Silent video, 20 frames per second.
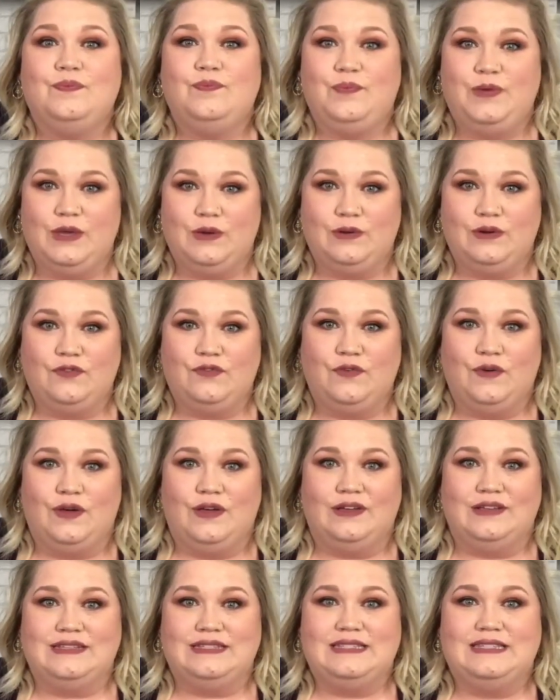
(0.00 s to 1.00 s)

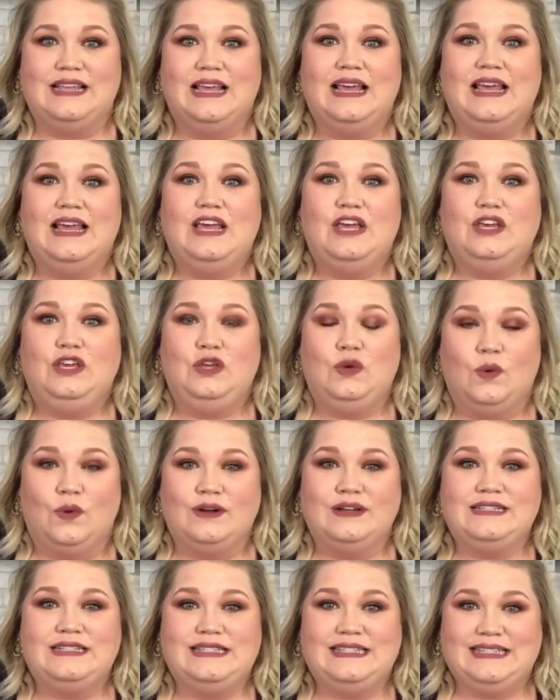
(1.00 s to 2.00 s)
Beautifuls,
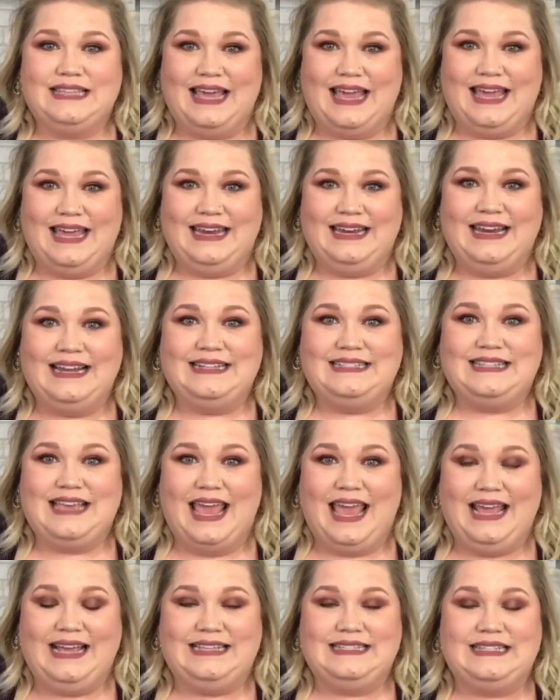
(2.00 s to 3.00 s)
your skin
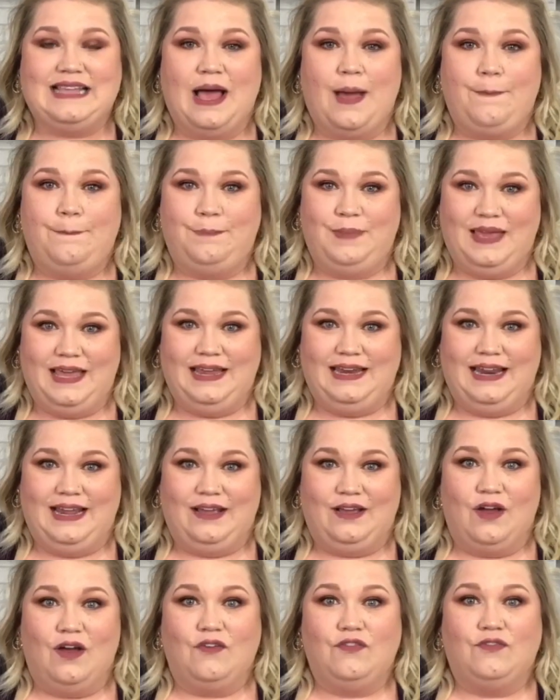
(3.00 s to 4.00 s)
takes a
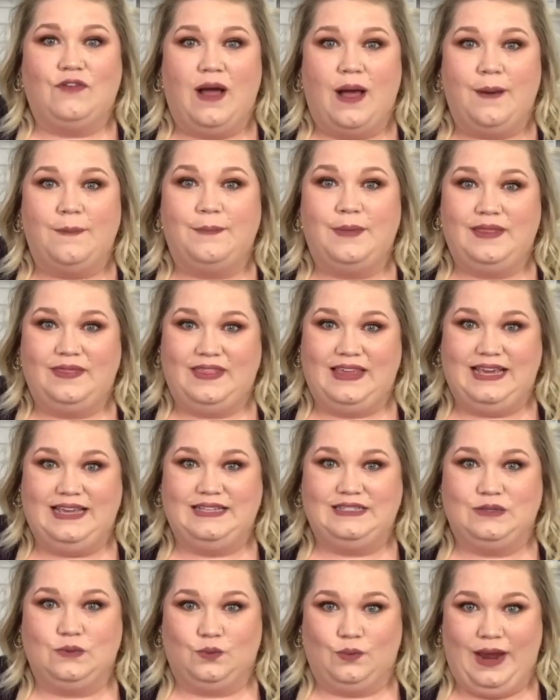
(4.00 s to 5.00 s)
beating from
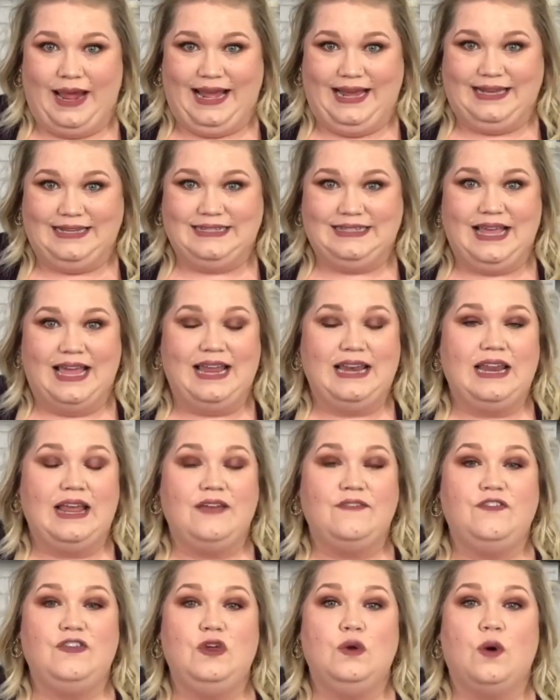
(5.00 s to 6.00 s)
these rays. And
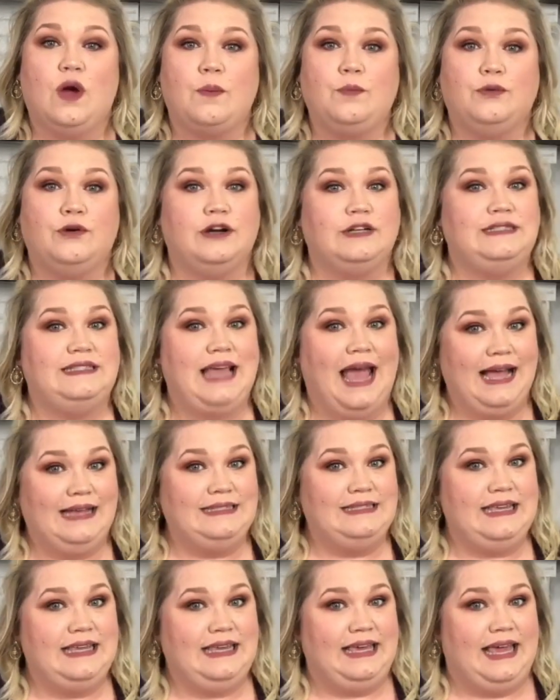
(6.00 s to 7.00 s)
if you are
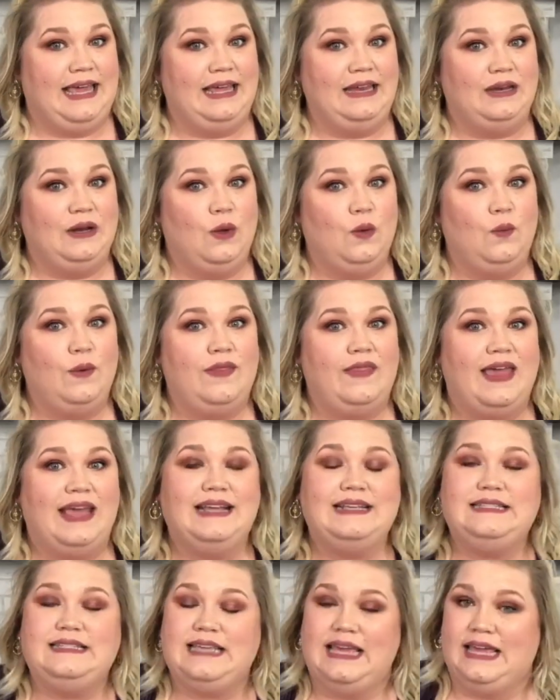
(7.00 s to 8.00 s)
protecting it with
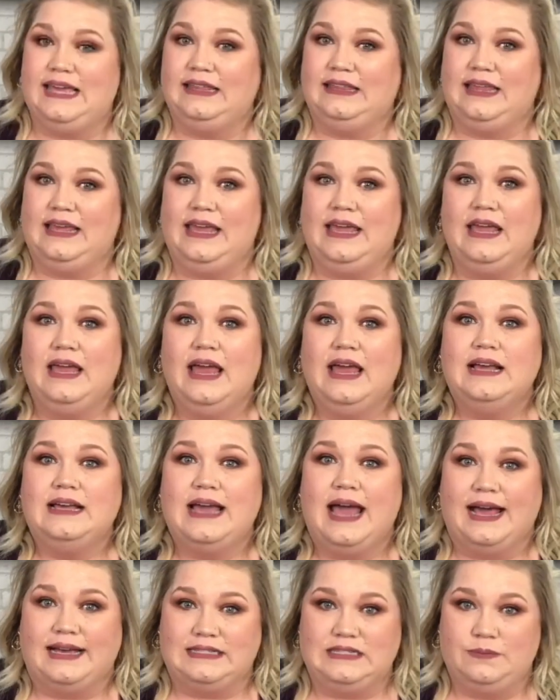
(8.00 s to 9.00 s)
a daily
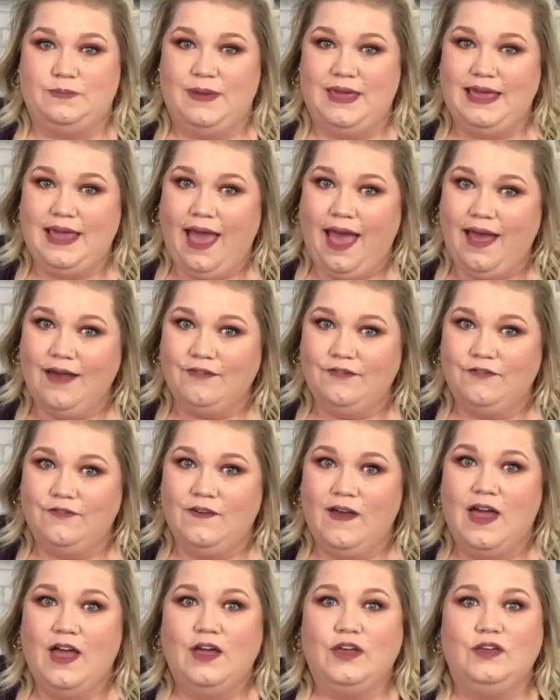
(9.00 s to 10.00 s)
SPF,
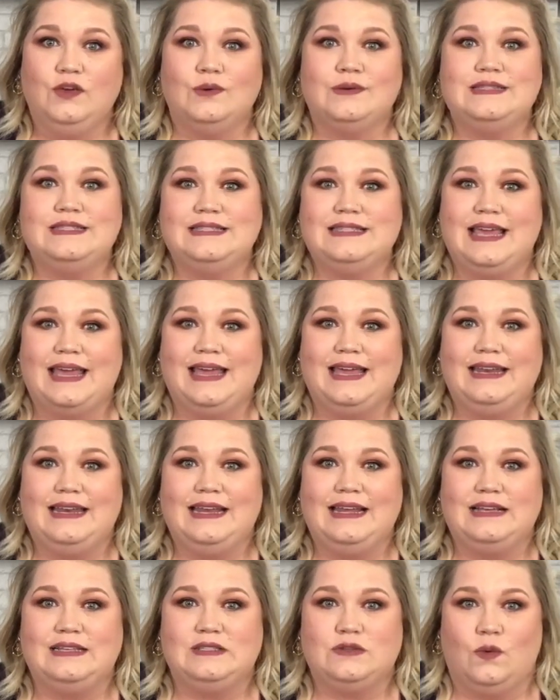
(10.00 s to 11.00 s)
your skin
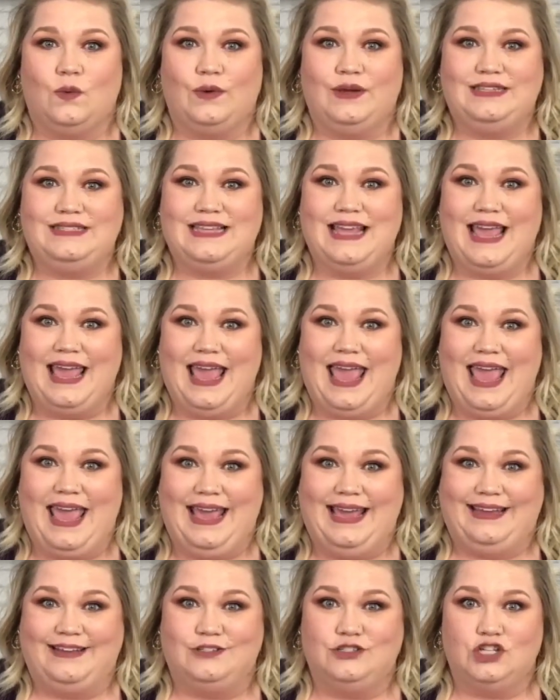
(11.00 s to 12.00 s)
is going to
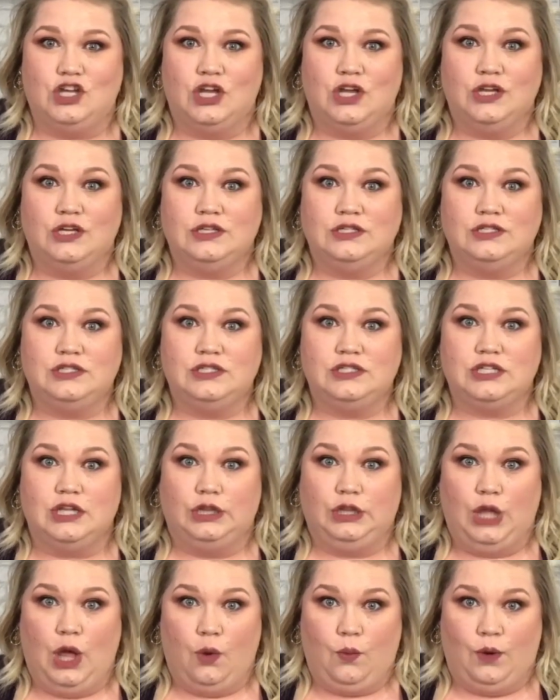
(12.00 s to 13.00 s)
age
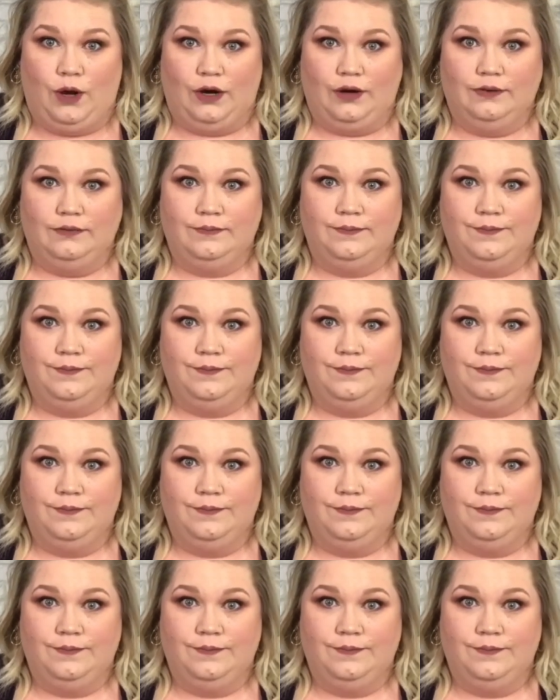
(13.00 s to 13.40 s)
slower.